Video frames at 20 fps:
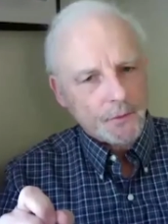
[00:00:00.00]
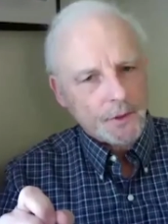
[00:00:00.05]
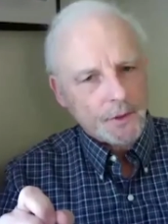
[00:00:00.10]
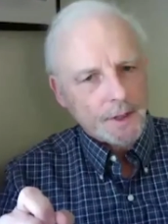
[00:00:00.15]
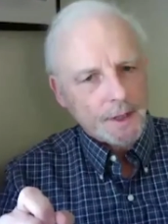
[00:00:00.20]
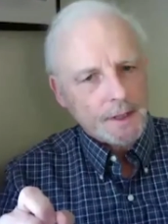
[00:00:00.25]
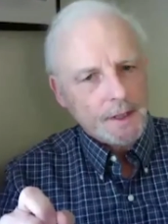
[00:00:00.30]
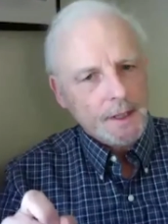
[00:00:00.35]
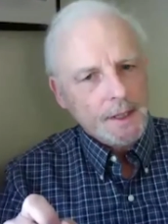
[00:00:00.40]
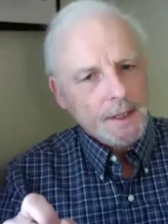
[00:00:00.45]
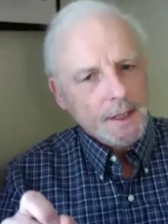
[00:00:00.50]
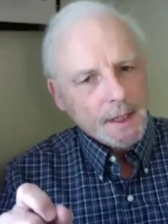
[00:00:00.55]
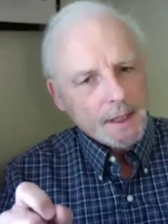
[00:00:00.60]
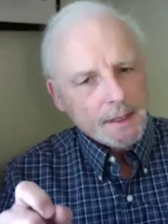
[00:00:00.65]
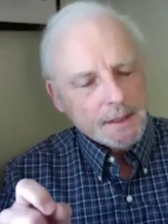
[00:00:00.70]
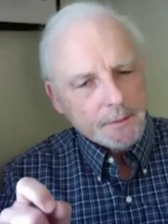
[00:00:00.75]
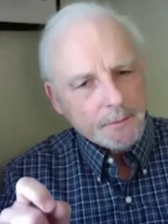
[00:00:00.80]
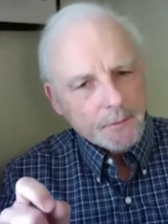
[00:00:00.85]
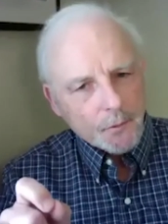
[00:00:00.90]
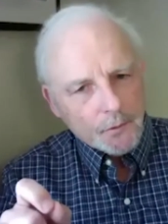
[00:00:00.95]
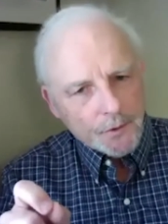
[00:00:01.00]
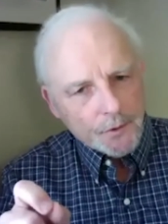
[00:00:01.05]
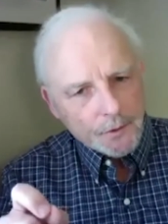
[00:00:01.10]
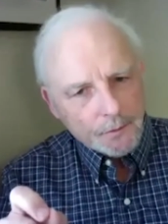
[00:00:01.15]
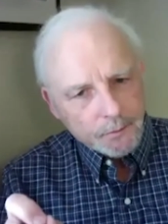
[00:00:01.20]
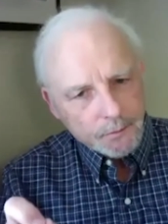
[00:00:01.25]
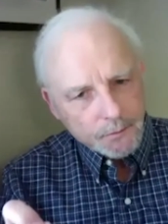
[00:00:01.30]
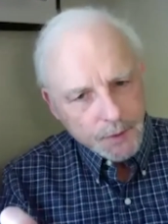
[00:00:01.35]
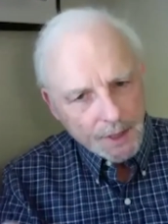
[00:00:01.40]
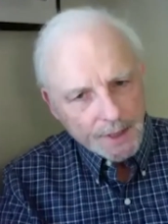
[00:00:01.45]
way. And
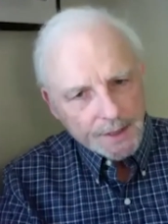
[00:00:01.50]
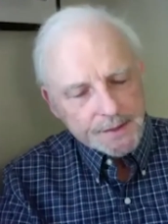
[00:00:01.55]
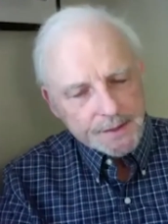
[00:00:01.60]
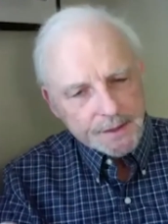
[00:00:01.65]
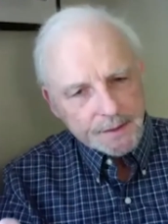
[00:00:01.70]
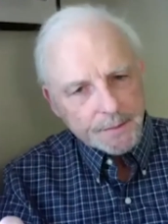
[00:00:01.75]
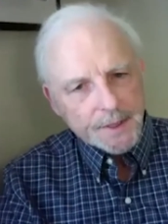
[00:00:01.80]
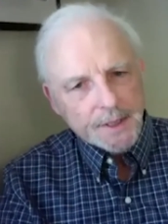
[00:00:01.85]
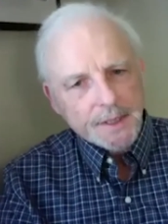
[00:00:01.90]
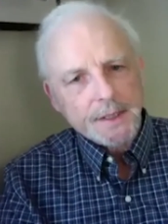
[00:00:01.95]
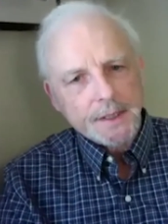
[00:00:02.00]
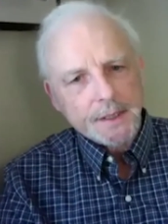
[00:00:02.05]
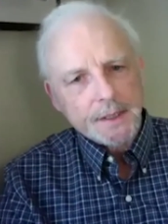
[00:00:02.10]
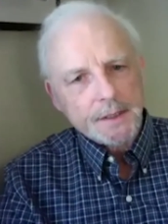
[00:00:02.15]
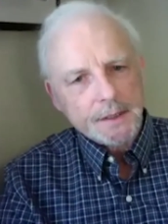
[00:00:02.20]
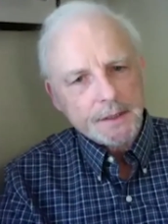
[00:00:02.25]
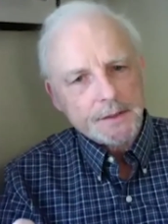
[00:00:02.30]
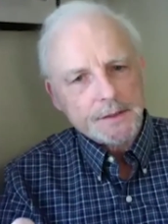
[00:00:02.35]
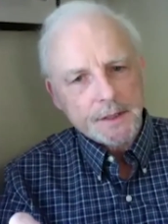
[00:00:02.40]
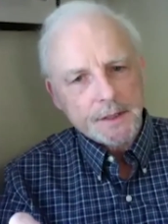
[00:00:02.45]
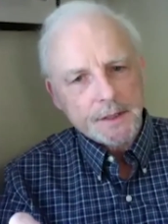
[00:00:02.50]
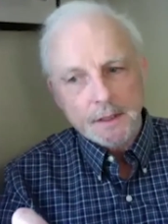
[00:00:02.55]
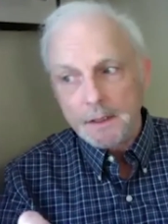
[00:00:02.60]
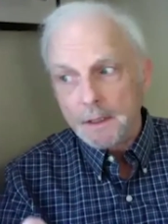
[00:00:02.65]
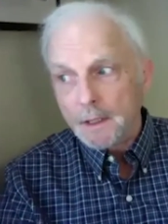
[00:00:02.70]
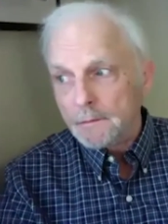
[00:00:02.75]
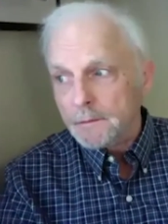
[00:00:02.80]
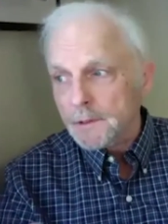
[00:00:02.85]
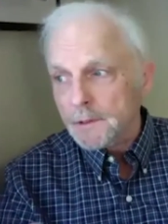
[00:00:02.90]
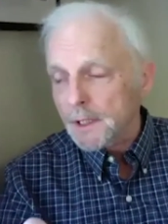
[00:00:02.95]
the place to begin is in
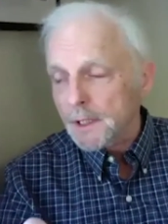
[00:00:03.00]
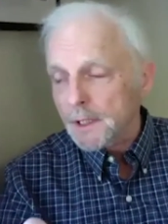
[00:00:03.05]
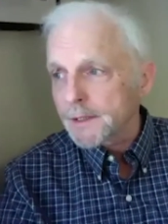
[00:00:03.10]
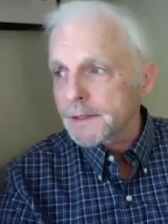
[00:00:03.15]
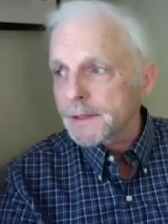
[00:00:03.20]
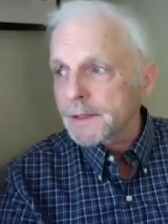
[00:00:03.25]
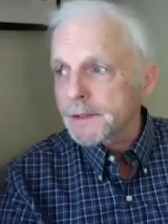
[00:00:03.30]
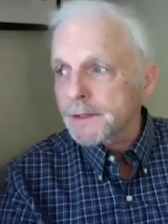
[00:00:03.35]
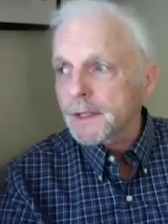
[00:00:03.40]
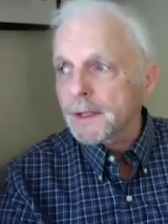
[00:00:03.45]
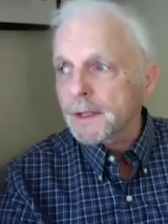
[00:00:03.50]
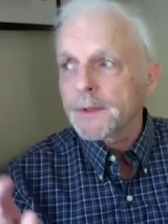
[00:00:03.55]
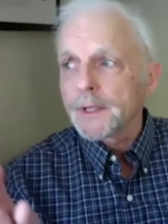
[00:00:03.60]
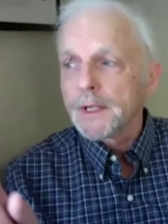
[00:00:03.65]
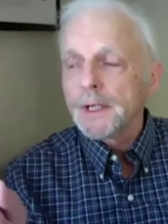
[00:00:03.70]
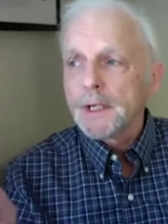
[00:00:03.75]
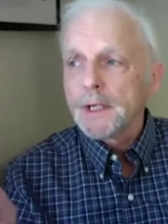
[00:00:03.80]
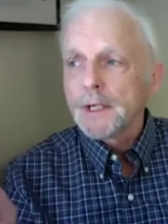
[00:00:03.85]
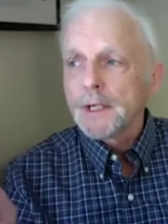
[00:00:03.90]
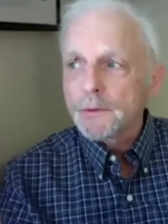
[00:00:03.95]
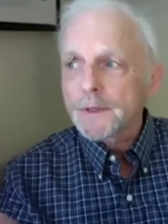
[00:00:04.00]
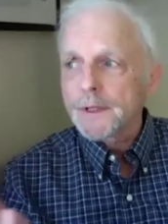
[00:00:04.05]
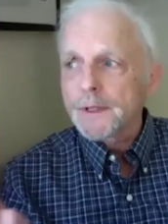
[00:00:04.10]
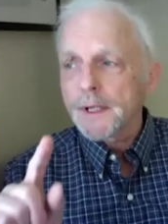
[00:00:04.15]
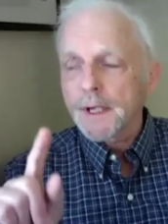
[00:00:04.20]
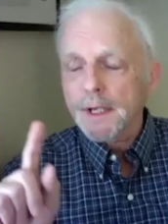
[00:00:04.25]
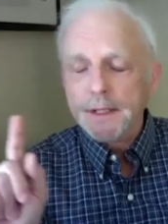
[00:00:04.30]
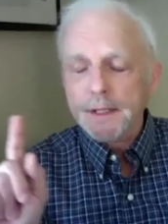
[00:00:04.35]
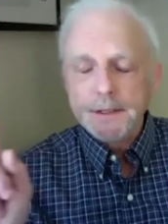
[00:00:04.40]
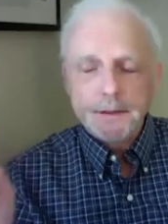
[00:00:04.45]
our relationship with the
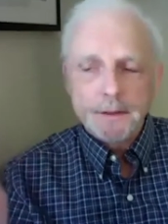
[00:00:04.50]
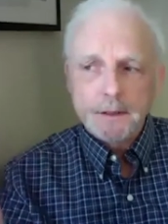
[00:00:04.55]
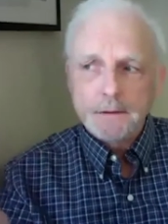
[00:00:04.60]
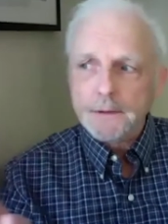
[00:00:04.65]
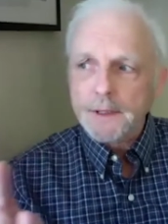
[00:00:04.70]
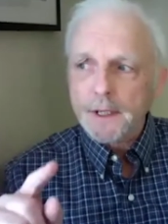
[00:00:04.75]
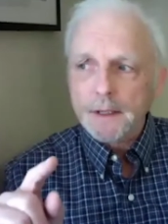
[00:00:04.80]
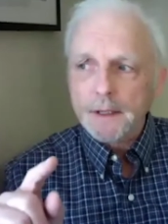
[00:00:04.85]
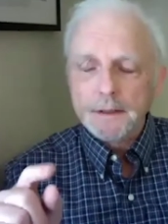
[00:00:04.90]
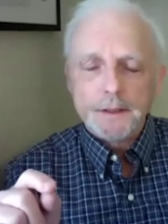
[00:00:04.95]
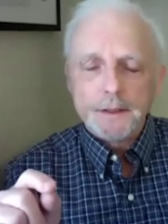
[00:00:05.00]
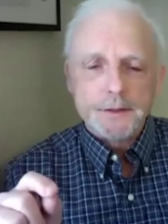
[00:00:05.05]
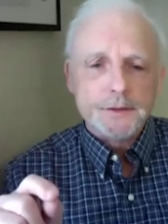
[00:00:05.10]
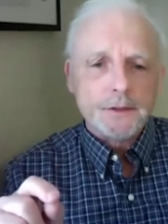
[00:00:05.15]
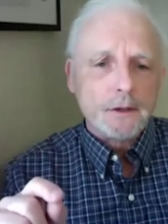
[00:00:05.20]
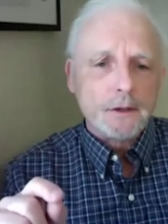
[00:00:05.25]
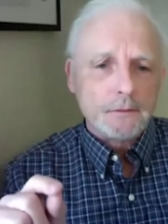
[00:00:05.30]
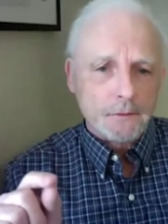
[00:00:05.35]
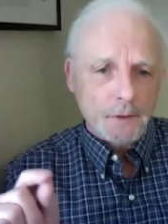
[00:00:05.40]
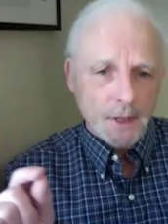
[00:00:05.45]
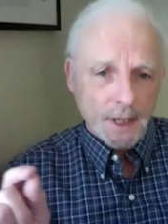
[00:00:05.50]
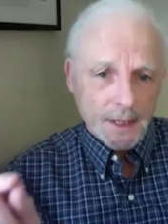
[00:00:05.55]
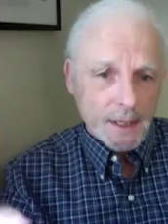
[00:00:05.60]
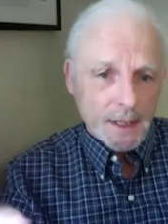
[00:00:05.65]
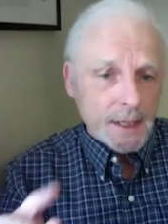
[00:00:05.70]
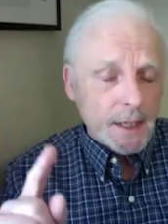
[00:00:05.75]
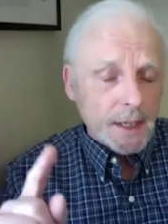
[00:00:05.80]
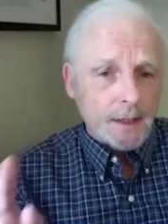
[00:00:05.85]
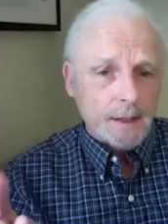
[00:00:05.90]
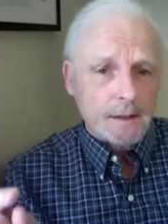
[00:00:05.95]
nature around us right
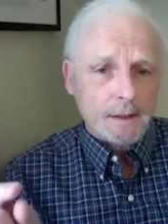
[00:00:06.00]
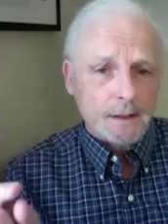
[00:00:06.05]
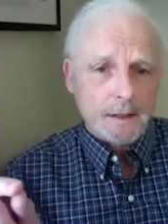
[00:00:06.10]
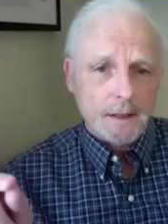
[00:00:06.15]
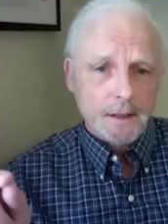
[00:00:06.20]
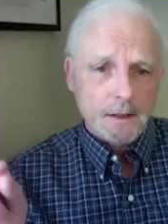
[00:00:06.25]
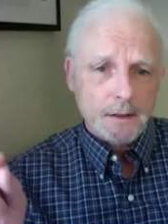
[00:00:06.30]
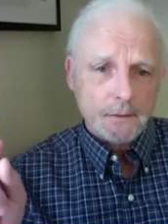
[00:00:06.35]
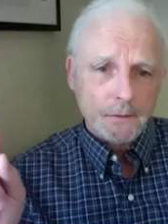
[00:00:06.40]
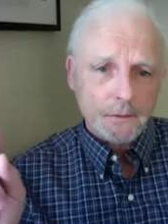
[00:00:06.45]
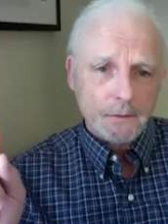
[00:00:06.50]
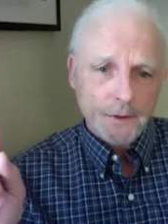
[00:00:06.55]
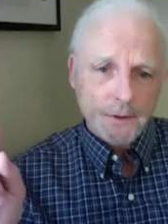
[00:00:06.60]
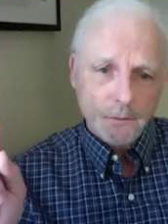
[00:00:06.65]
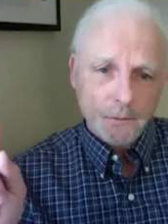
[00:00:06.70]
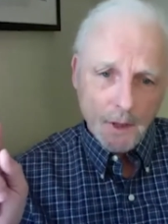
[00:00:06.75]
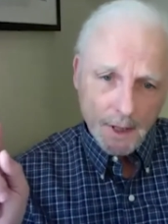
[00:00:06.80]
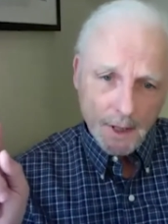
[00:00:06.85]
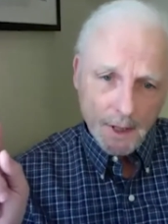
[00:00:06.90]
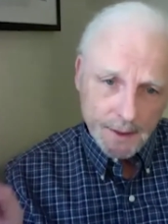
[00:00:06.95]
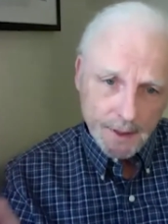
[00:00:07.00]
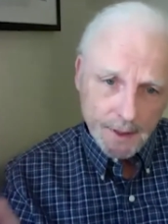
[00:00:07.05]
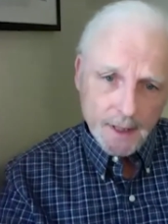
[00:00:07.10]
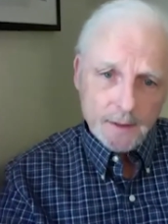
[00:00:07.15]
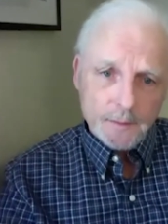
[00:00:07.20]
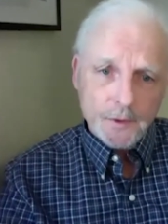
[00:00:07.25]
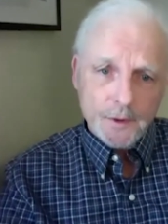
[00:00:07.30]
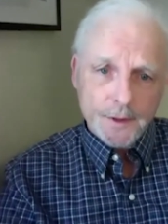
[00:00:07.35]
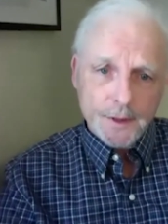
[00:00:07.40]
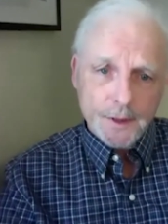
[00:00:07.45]
now, with the wild
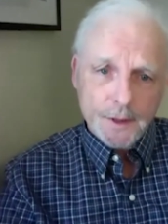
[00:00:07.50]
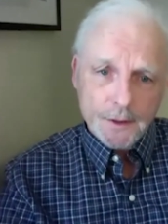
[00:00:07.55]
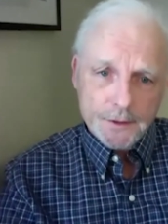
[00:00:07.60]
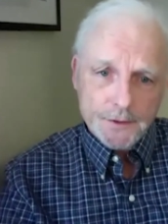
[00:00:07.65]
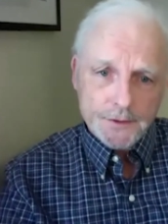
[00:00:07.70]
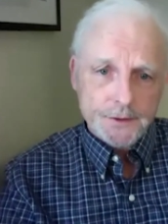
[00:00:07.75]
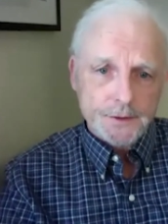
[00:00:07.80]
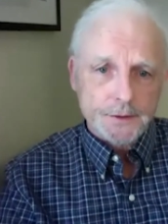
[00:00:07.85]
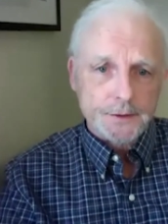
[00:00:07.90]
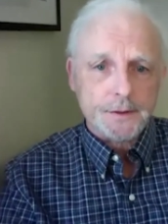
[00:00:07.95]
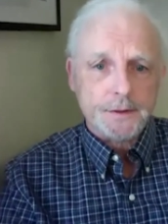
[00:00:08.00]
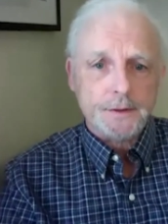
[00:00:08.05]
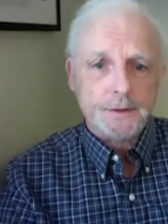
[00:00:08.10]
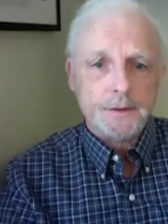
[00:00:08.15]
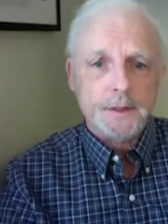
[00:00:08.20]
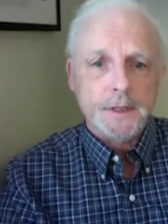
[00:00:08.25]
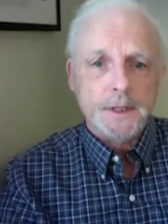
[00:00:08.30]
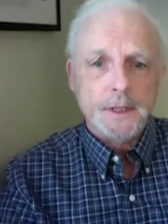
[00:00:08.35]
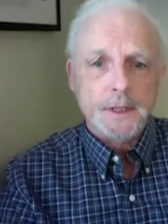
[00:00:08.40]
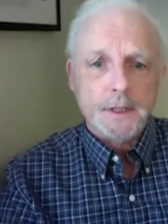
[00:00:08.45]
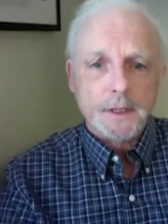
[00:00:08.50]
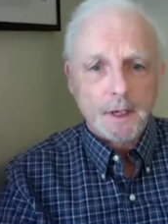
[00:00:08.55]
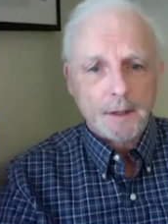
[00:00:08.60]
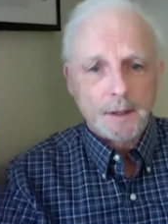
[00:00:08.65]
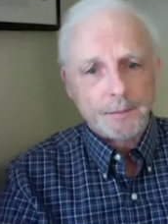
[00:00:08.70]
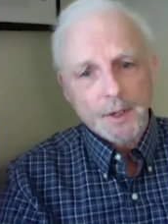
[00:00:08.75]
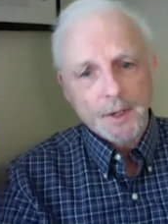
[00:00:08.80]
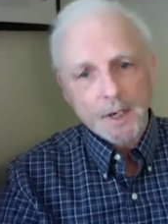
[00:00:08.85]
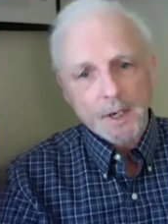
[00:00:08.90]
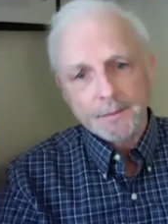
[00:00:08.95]
animal that goes through
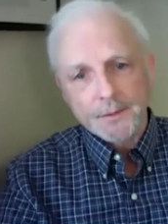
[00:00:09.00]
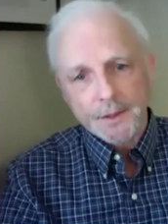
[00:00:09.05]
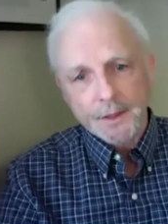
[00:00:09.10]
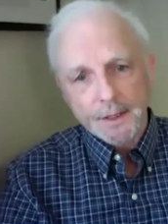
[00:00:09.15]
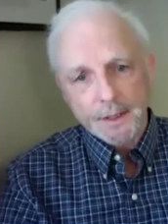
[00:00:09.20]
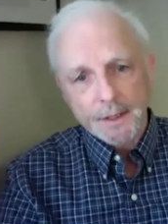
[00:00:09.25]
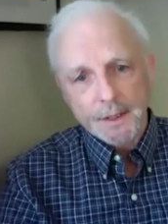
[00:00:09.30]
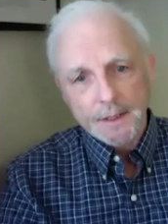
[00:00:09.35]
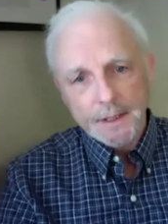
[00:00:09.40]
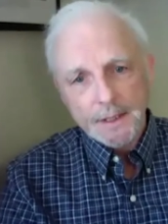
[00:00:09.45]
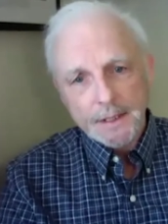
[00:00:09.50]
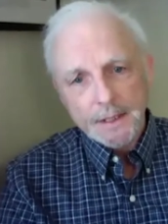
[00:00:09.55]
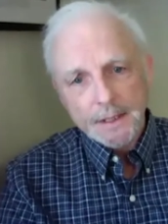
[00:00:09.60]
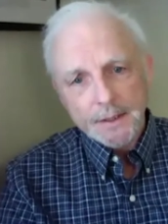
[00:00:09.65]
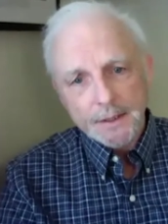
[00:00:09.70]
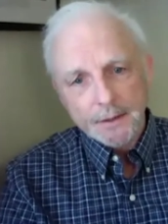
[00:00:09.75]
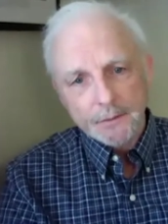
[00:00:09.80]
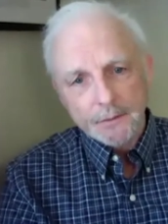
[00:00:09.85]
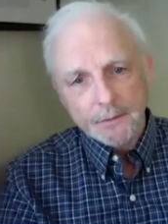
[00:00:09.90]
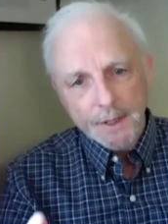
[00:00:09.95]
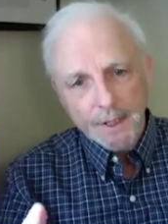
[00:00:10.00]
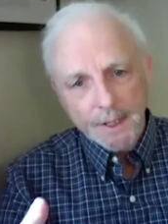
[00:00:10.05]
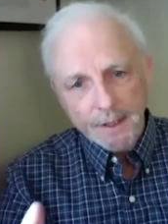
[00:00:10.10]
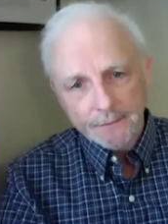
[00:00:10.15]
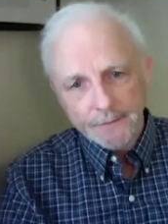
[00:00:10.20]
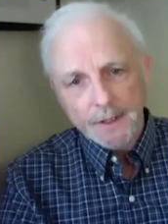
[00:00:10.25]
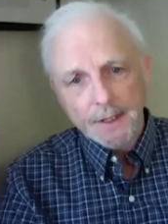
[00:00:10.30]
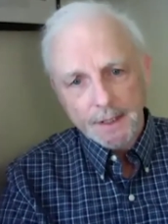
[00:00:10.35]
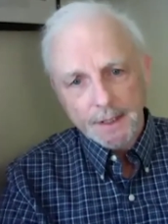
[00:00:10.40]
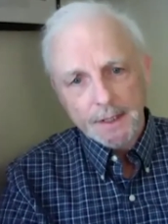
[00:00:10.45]
our property that we
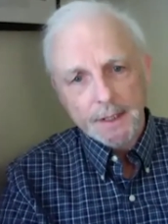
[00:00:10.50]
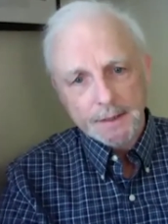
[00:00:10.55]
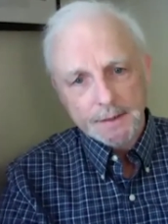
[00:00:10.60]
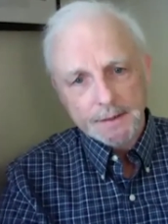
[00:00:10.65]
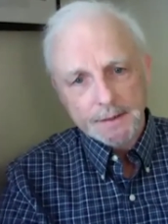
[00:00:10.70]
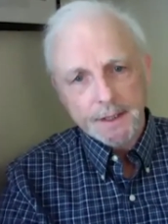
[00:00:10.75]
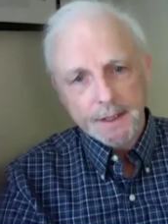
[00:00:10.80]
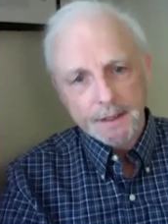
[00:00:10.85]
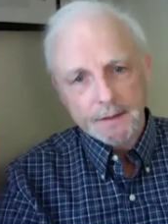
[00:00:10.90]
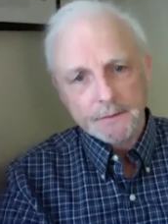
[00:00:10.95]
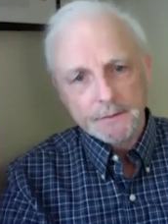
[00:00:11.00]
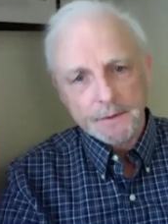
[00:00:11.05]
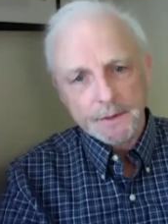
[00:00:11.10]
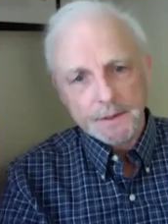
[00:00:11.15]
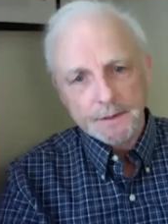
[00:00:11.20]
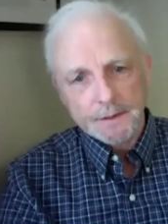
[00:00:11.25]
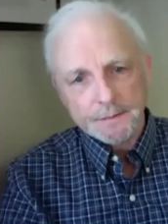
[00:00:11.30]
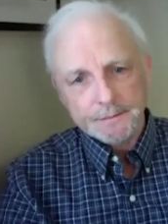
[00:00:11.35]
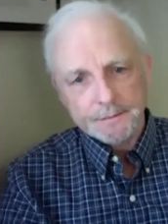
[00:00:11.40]
have eye contact with.